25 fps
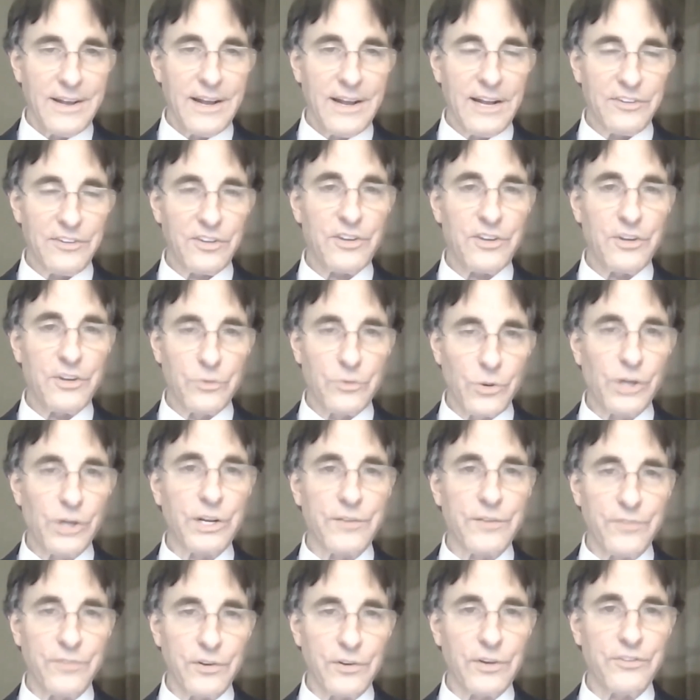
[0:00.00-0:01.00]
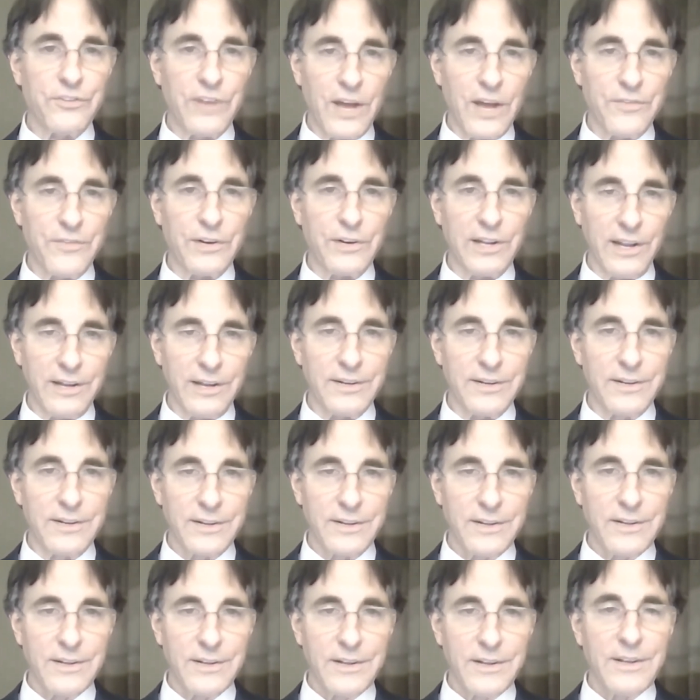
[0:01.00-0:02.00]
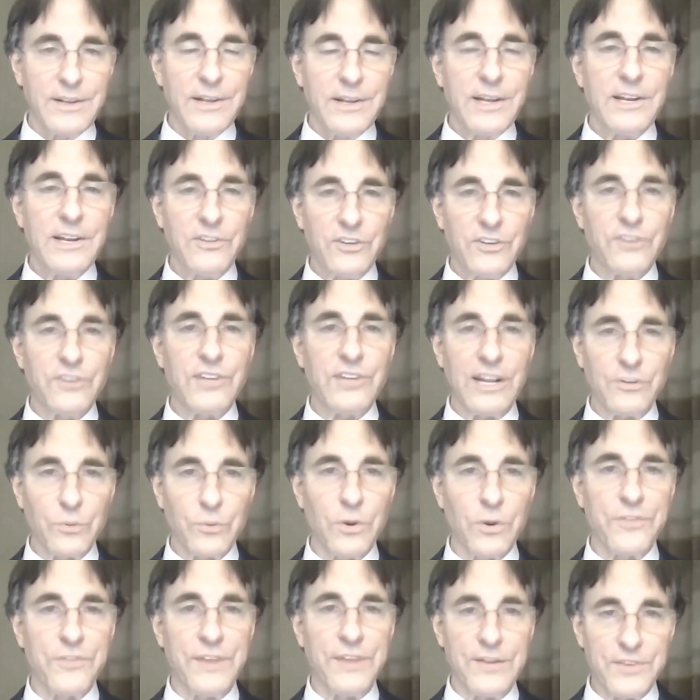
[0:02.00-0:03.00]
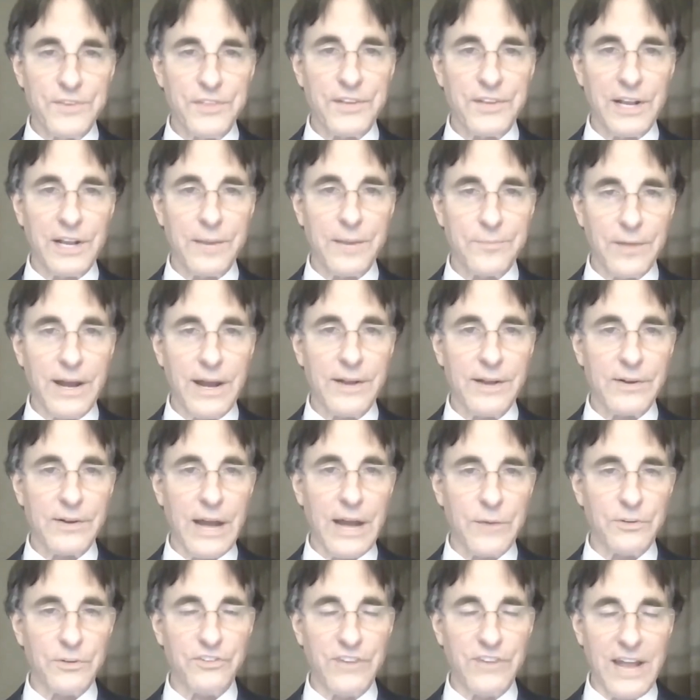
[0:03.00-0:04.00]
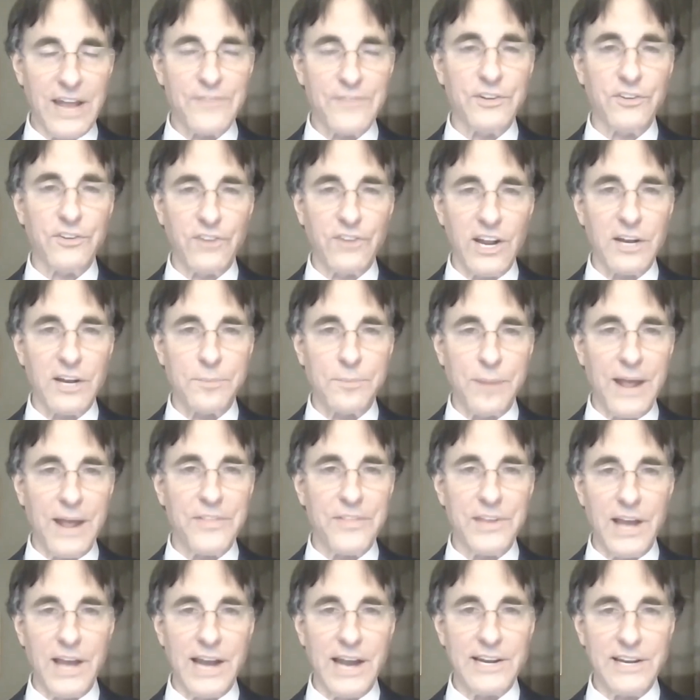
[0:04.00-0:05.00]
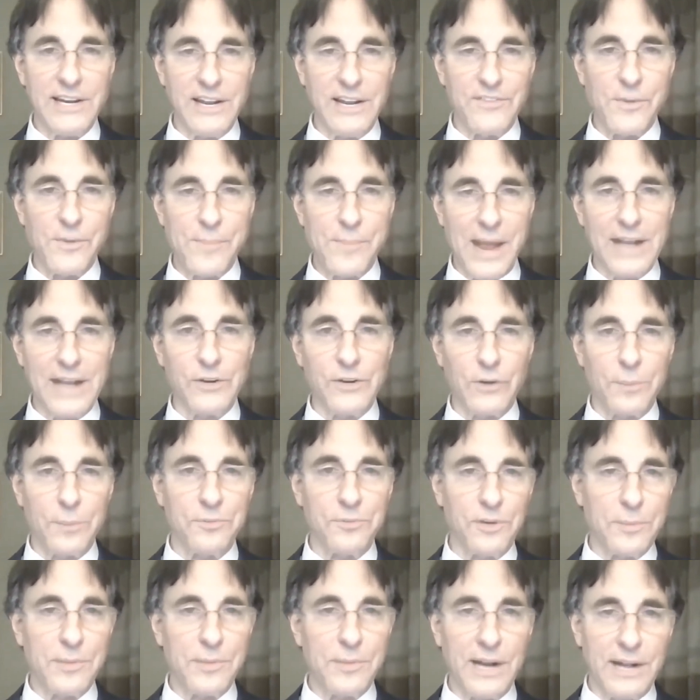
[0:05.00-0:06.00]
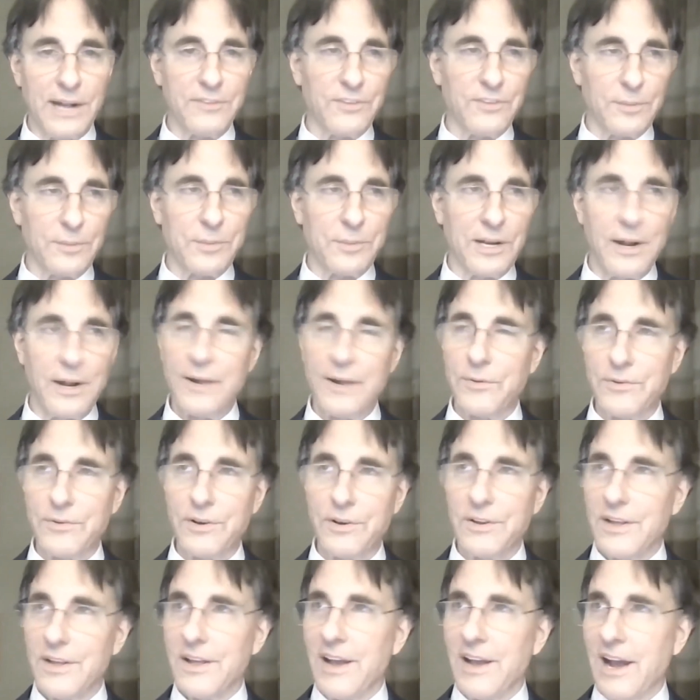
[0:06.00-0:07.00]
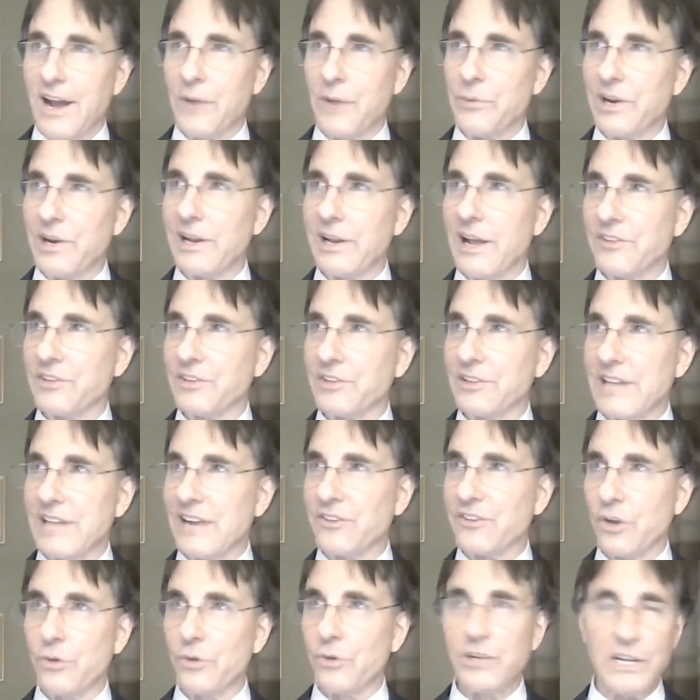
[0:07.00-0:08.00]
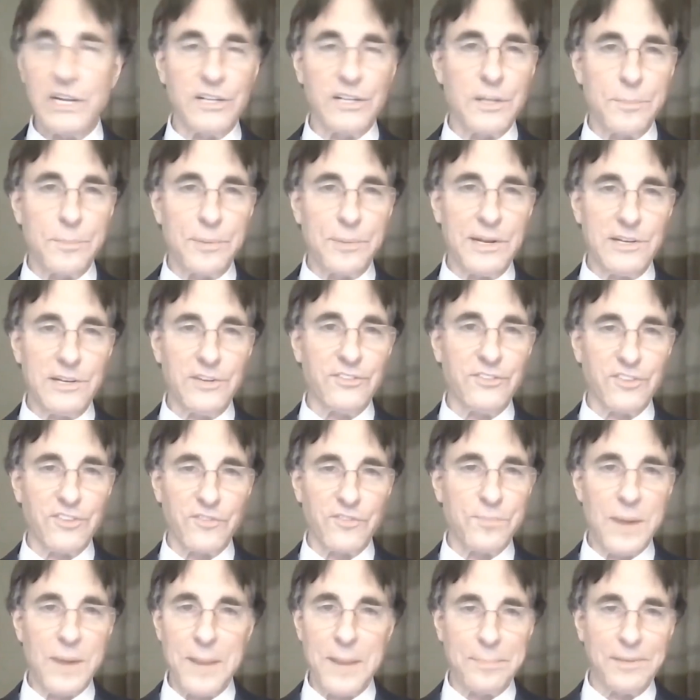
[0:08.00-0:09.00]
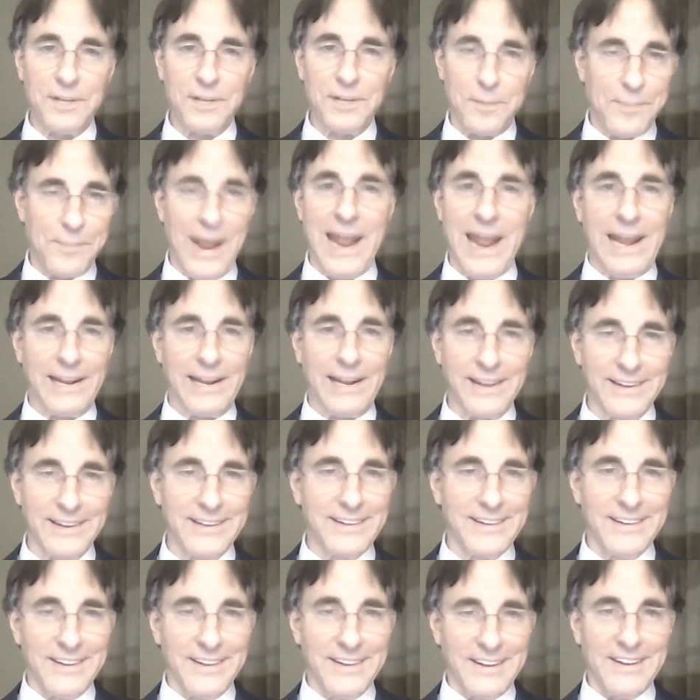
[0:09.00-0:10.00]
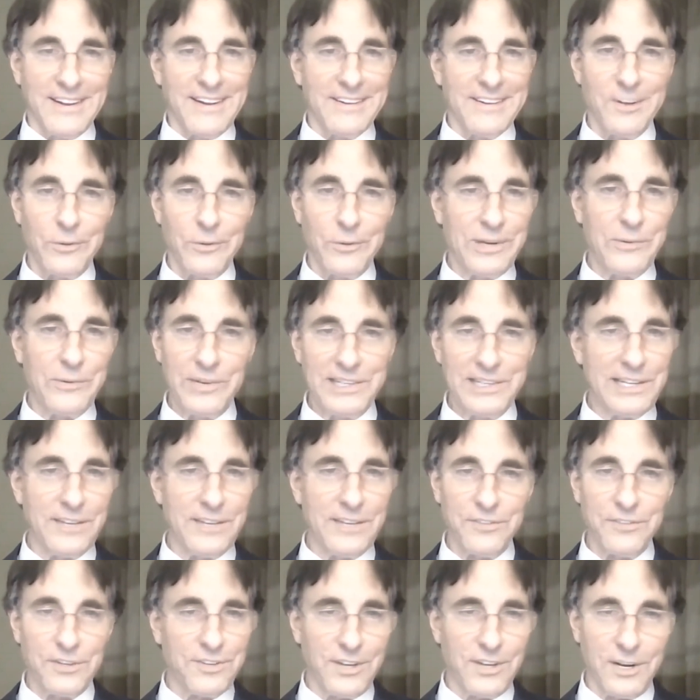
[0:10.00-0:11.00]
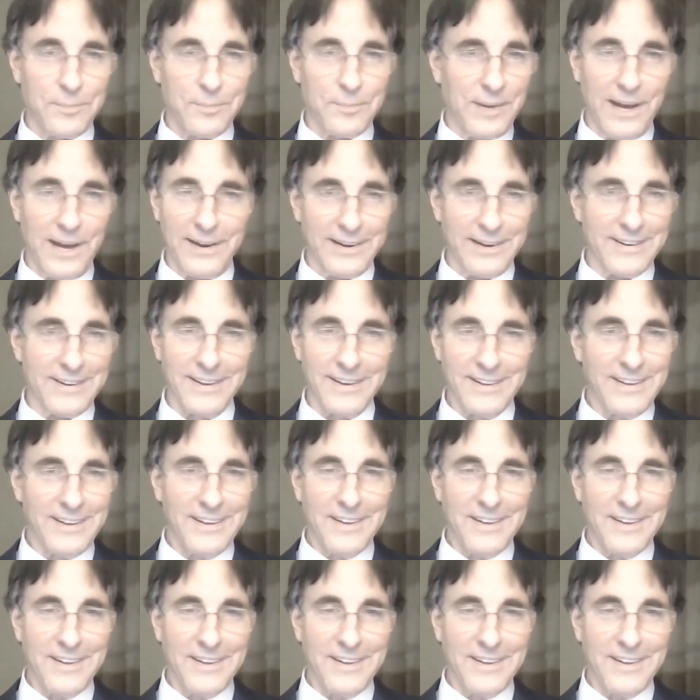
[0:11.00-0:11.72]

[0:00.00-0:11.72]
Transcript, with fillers: I said, you're working for yourself again. He says, that's worth everything. I'm, I, I was devastated by the idea of a bankruptcy, but I said, but I, I realized that that's only in the opinions of people in a bank. No one really gives a shit about it,